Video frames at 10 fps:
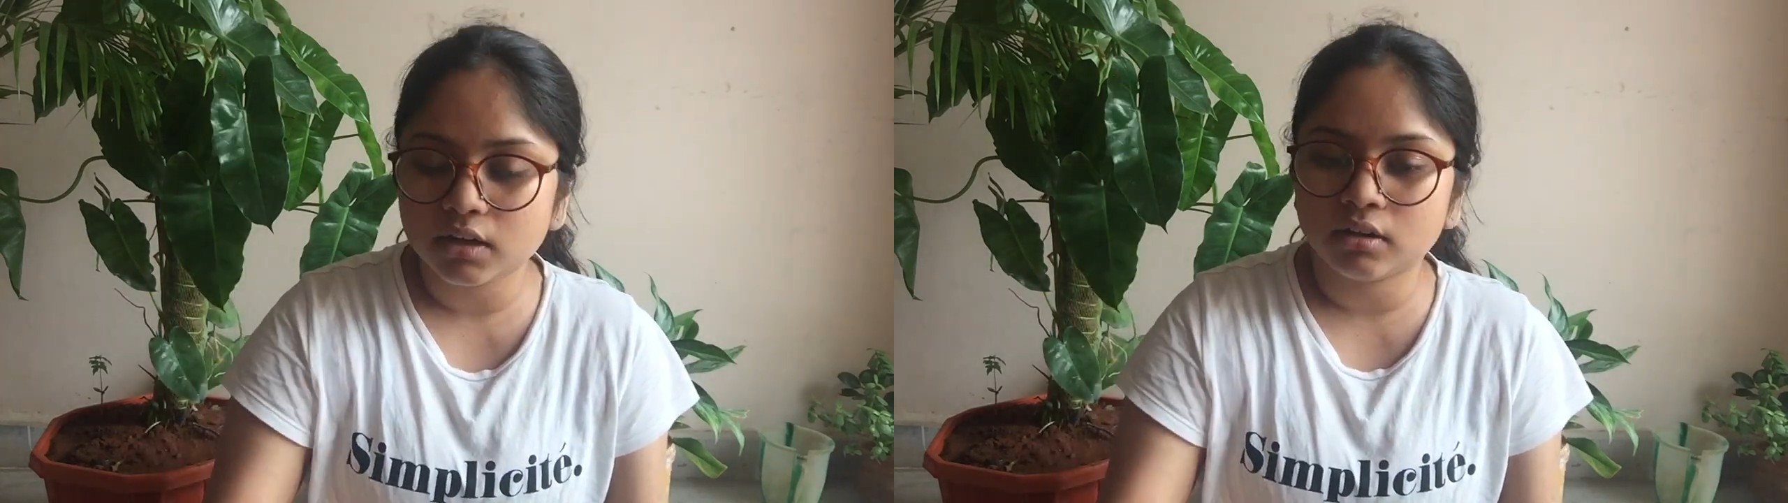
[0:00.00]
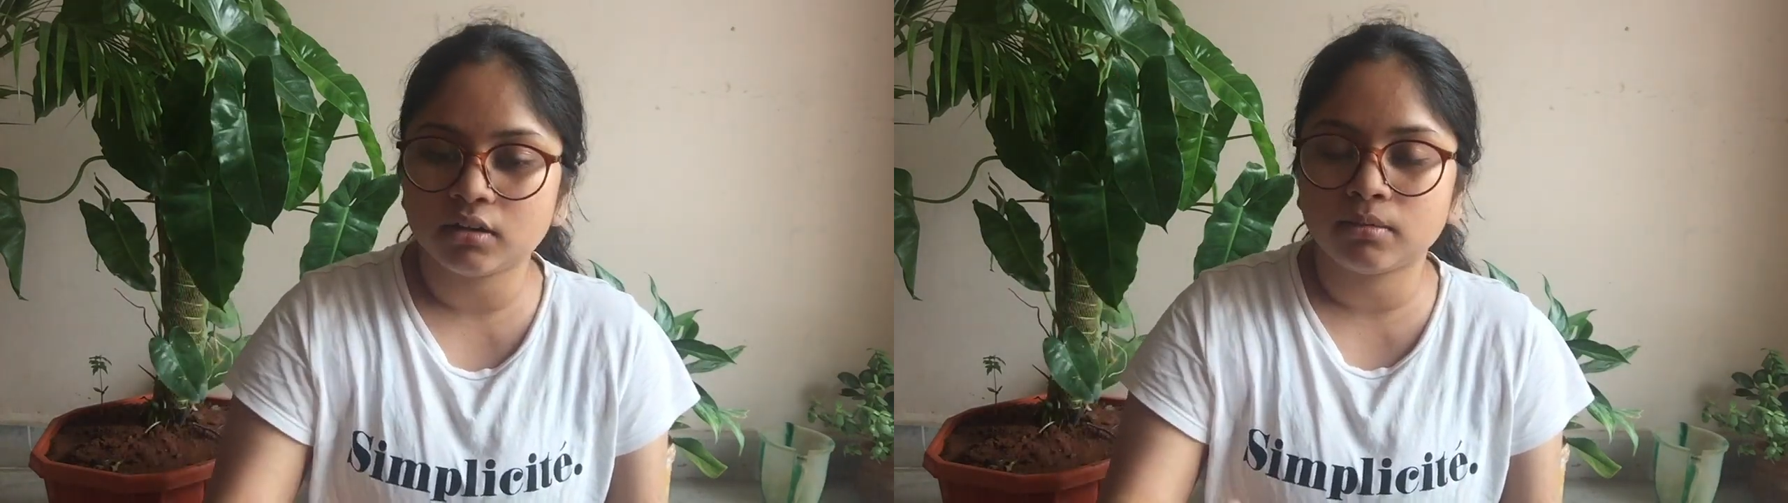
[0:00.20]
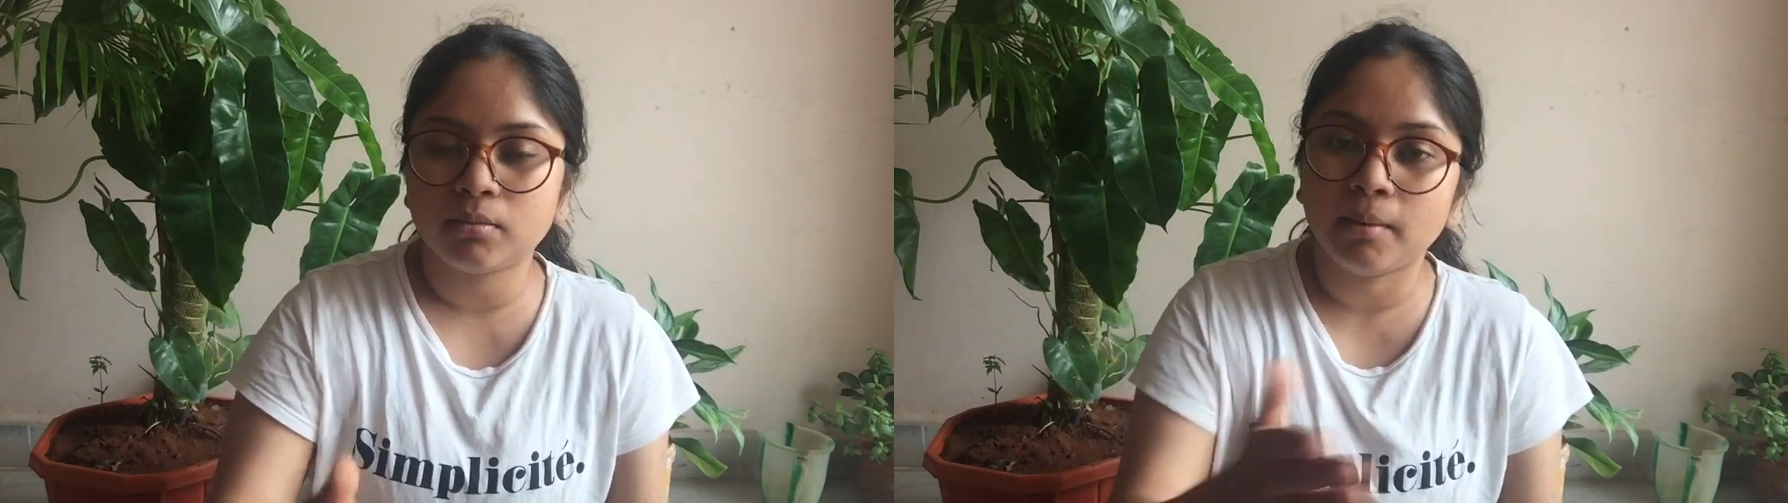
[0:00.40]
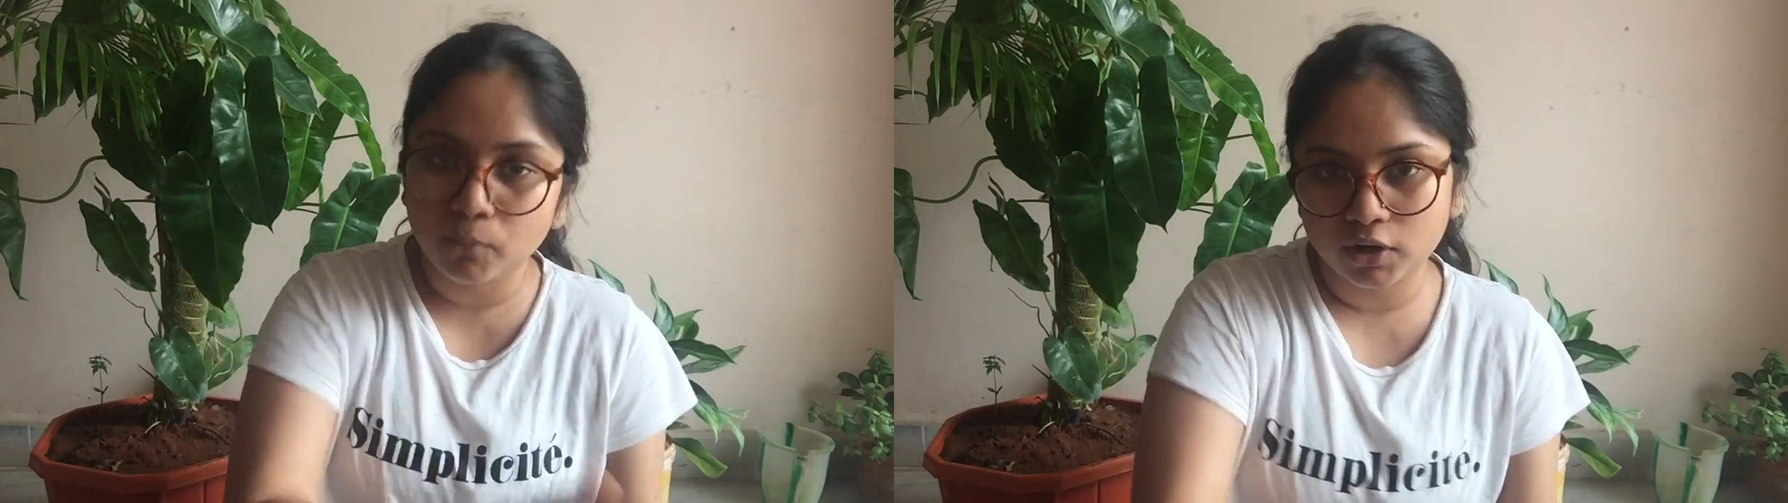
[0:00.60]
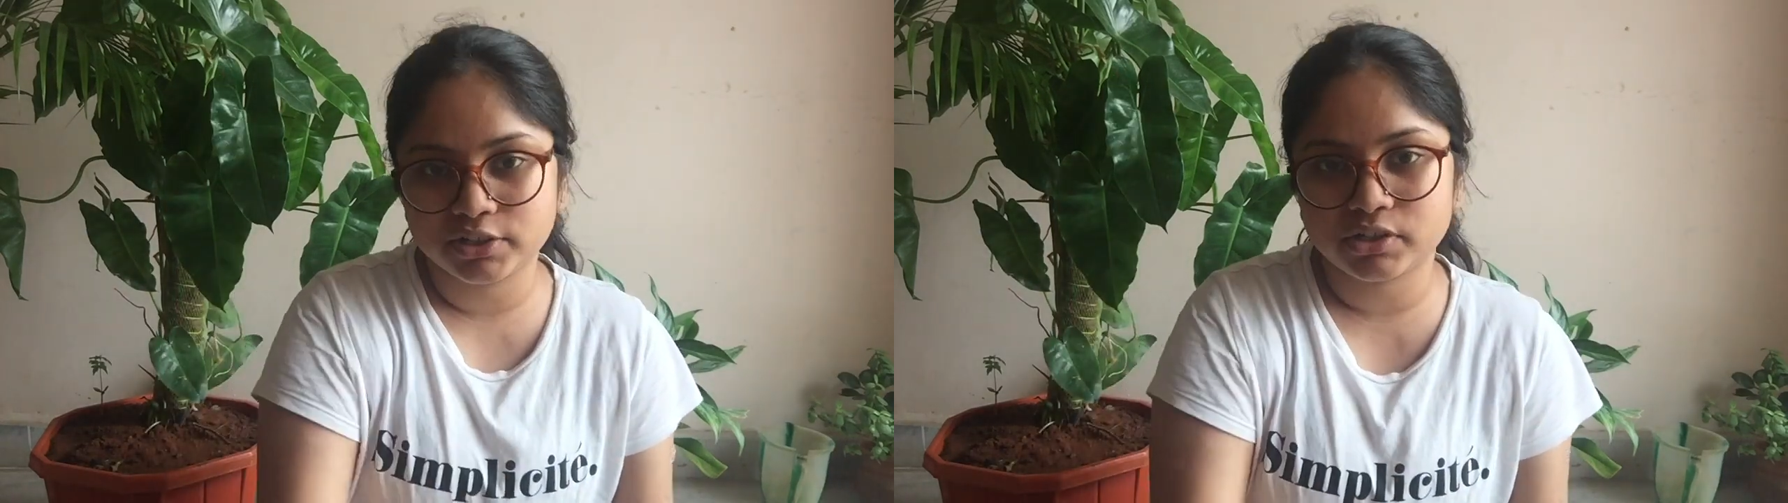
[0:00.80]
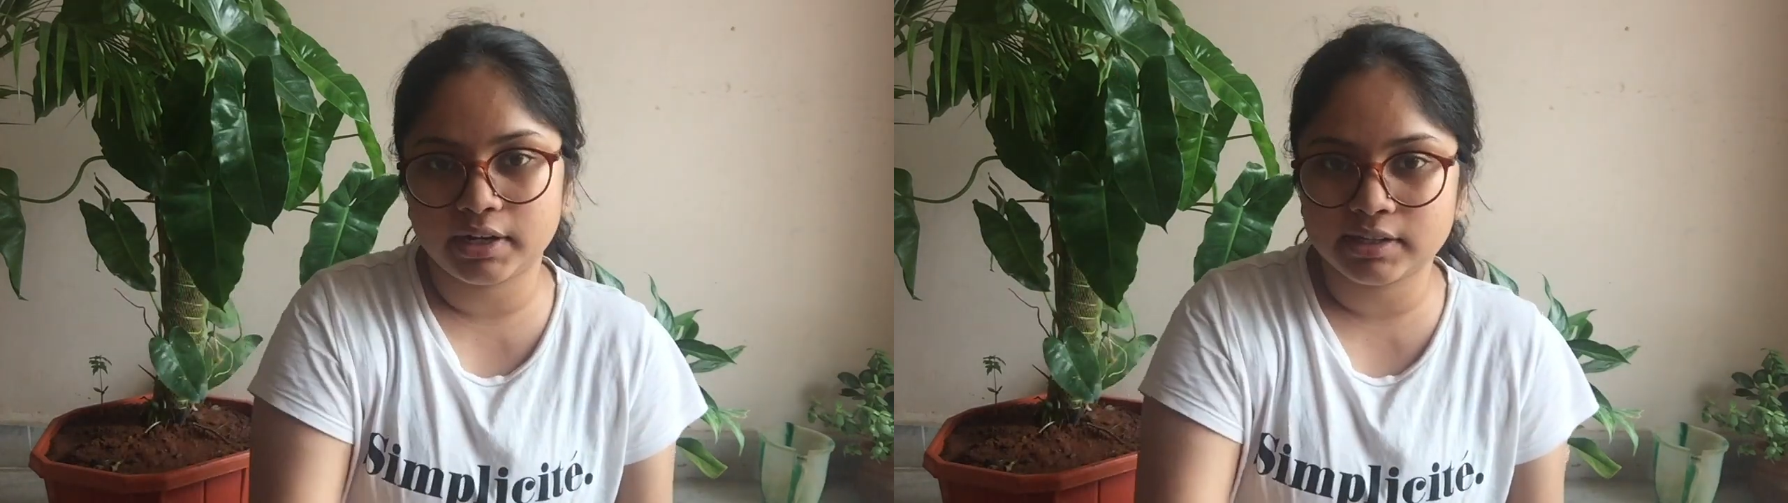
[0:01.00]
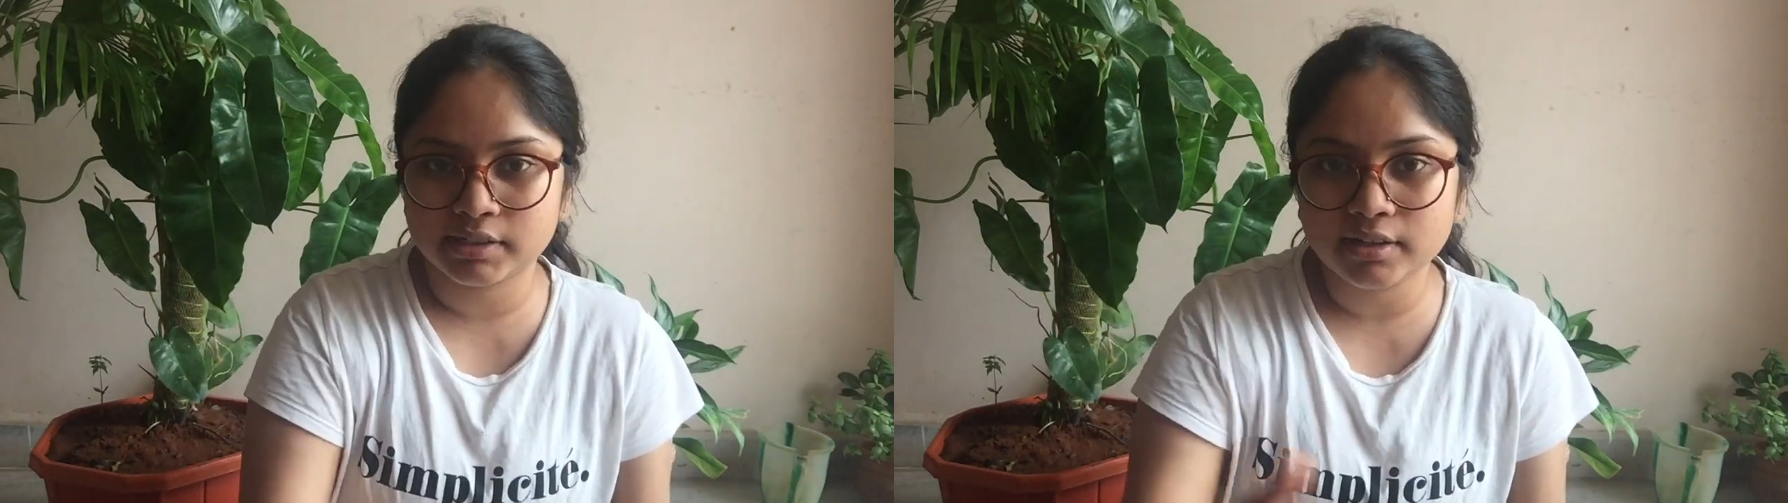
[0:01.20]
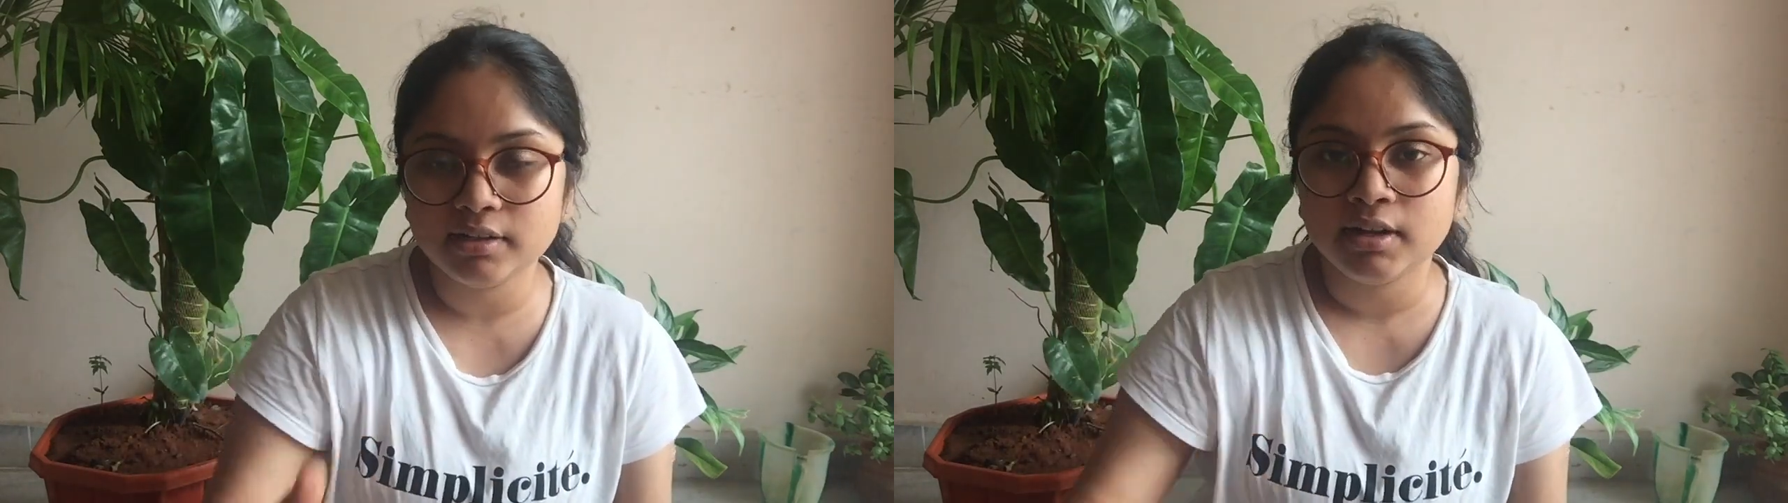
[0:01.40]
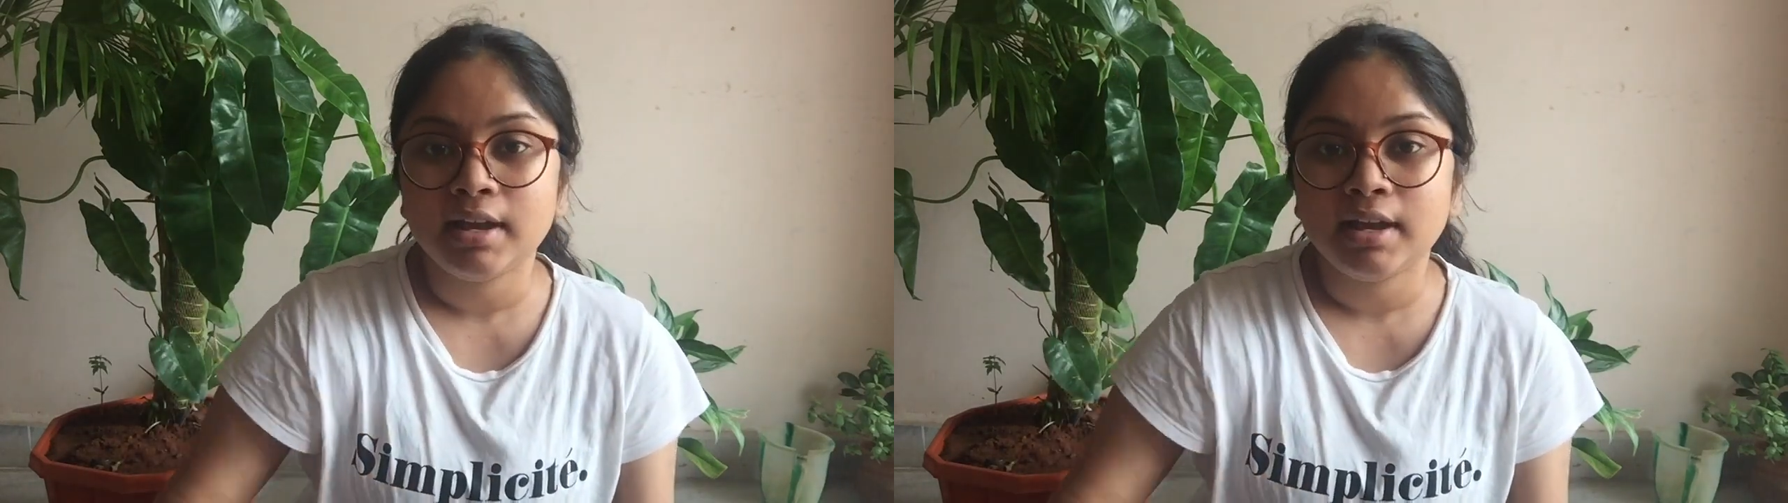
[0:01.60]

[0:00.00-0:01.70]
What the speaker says: a moisturizer,